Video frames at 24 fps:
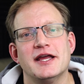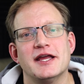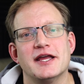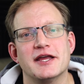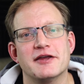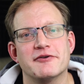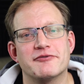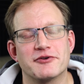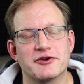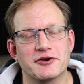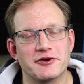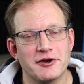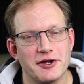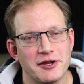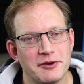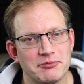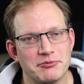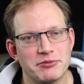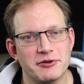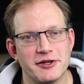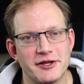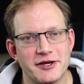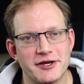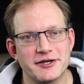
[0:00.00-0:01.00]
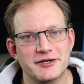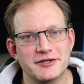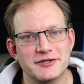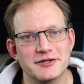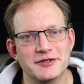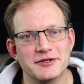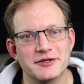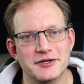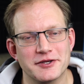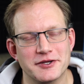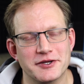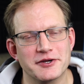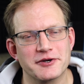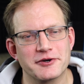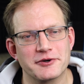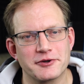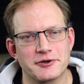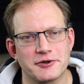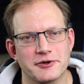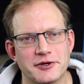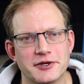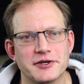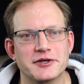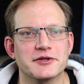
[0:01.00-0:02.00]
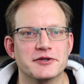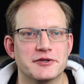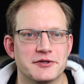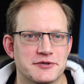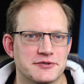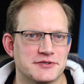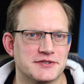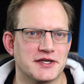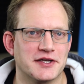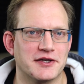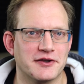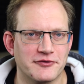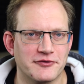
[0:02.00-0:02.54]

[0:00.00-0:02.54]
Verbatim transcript: If you're unplugged, you're going to lose it